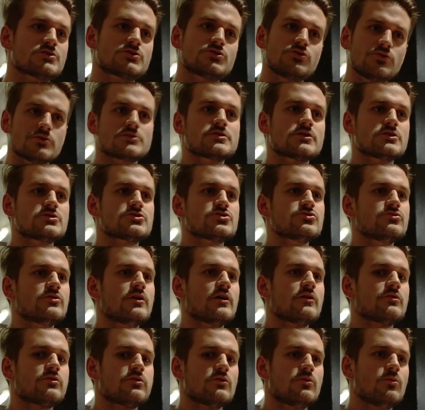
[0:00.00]
as soon as I
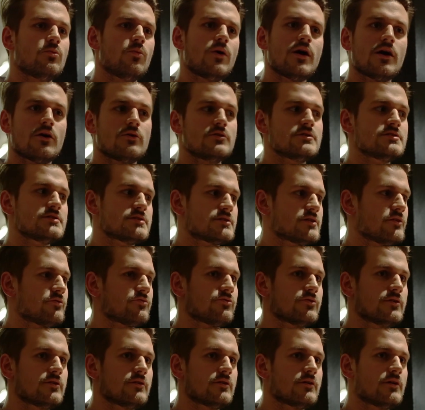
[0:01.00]
saw it, I thought, wow, this is
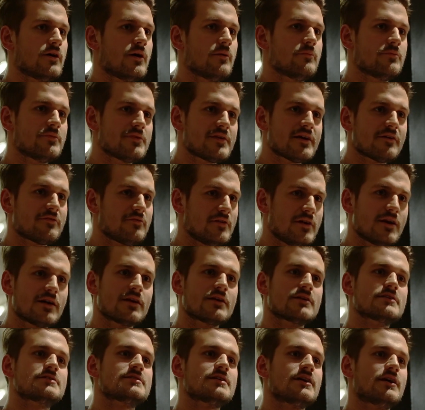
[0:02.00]
different. I'm definitely
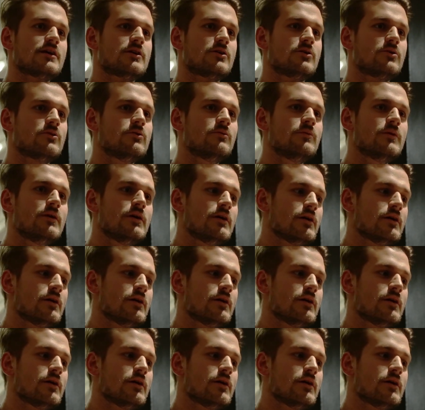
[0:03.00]
going to tell.